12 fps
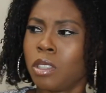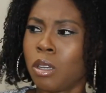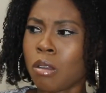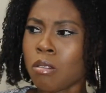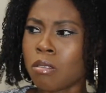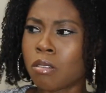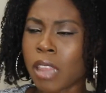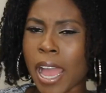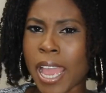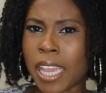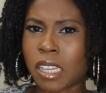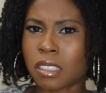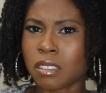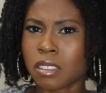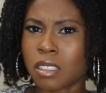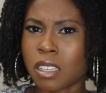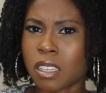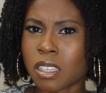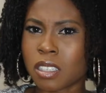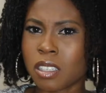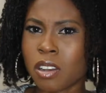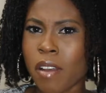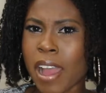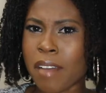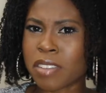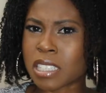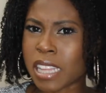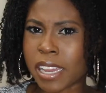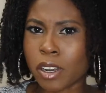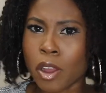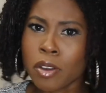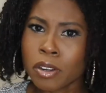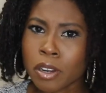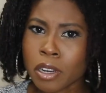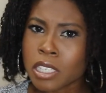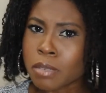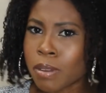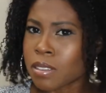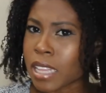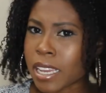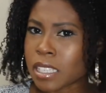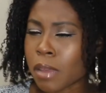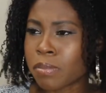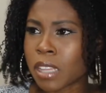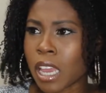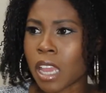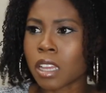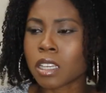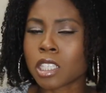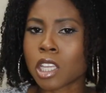oh, like, you know, I have a slight odor, it smells like something.